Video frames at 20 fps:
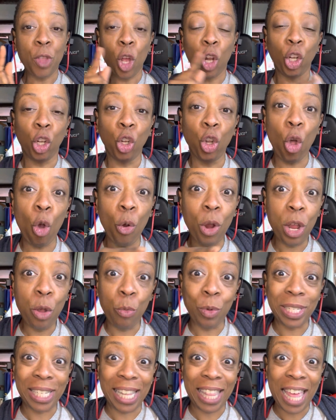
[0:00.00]
Lori
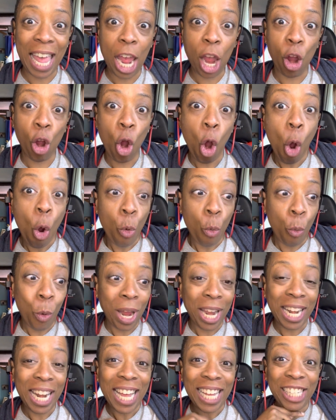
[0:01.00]
was there
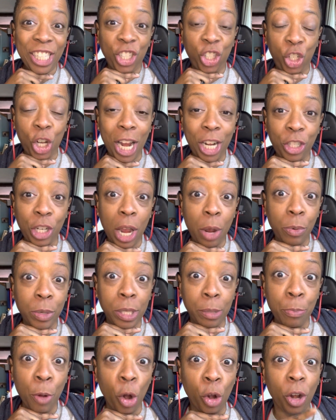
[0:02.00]
when JJ
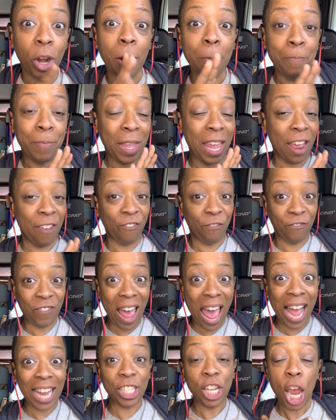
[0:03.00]
was murdered. In
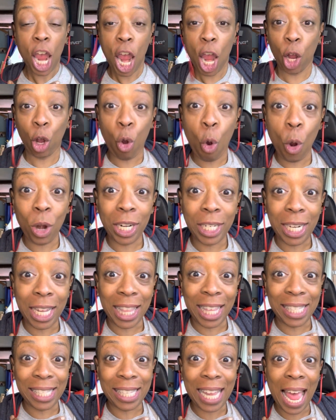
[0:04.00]
fact, according to
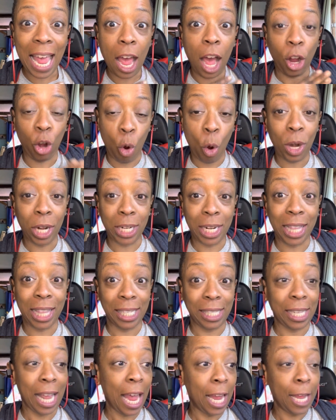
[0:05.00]
the
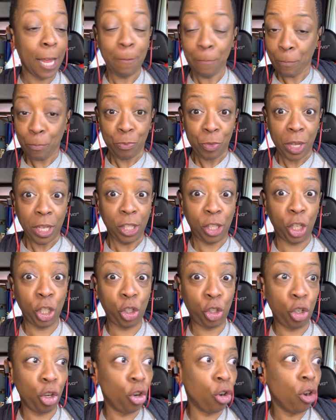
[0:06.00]
psychic,
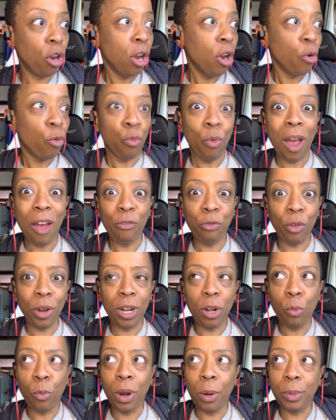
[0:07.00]
Sister
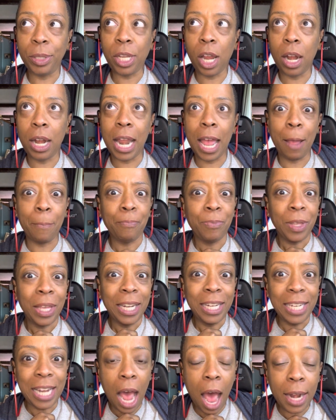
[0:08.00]
Reverend, what was her name?
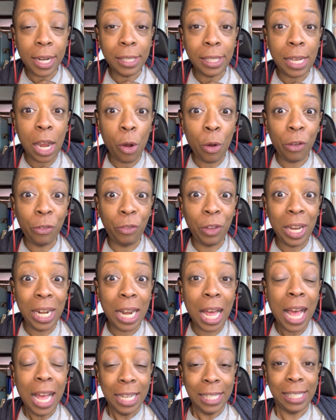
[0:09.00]
Donna
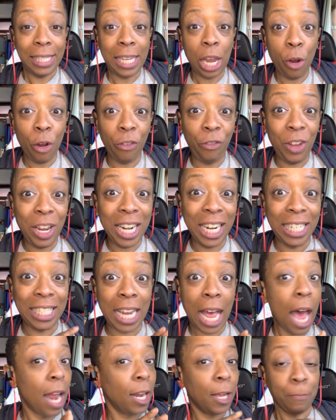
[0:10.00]
Serafina
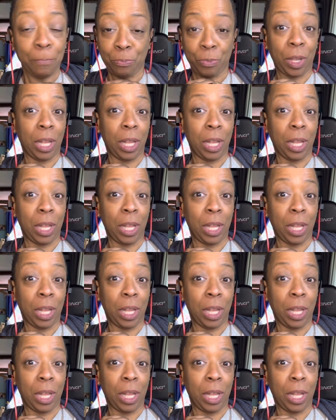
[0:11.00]
Donna.